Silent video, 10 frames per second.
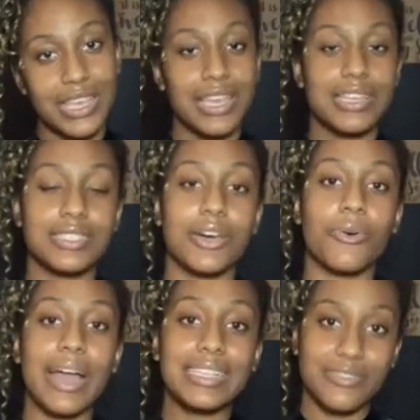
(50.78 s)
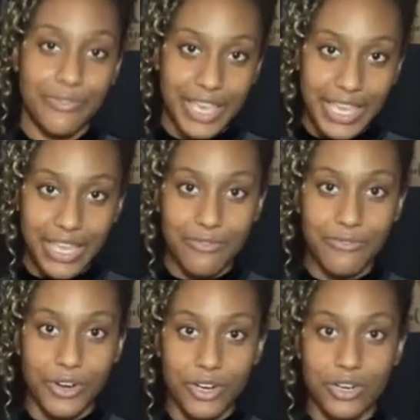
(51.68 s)
So as a vegan
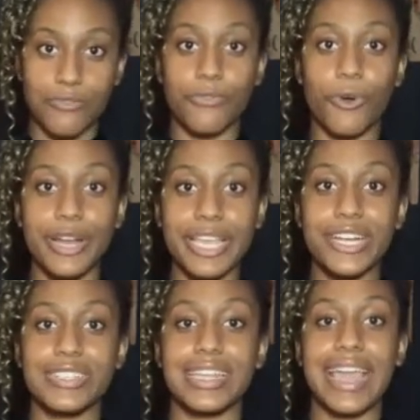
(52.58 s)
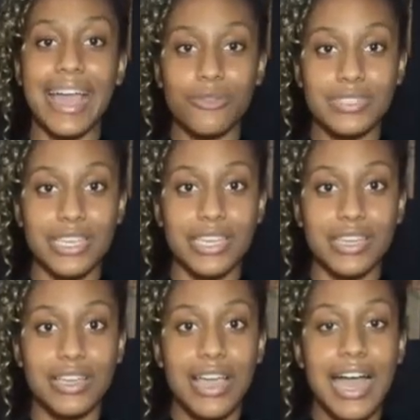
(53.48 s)
for four years and
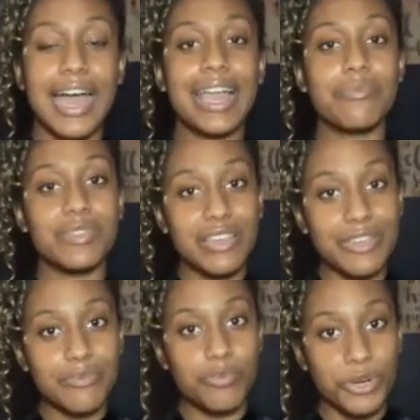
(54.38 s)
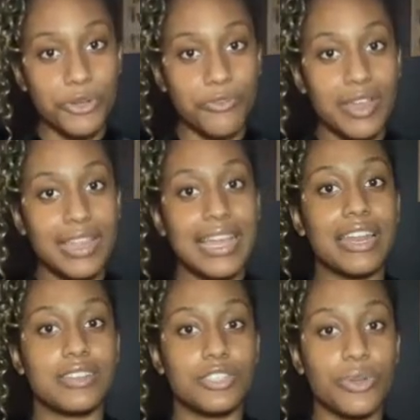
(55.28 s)
counting, I am living proof
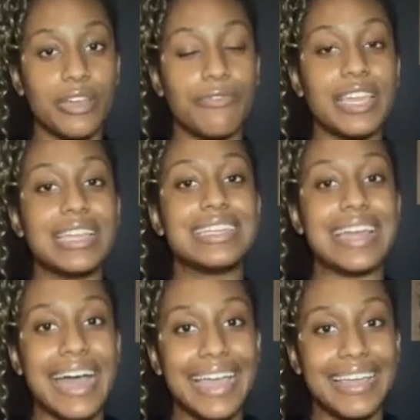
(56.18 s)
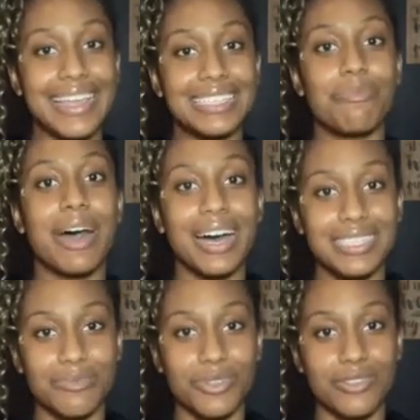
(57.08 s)
that doing a vegan diet is
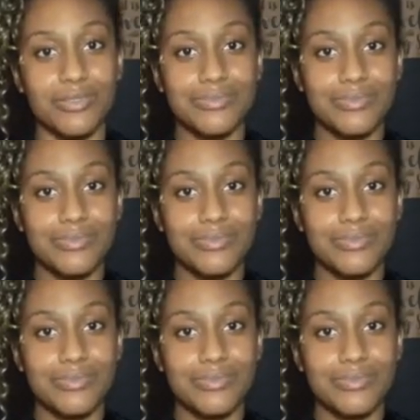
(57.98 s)
possible.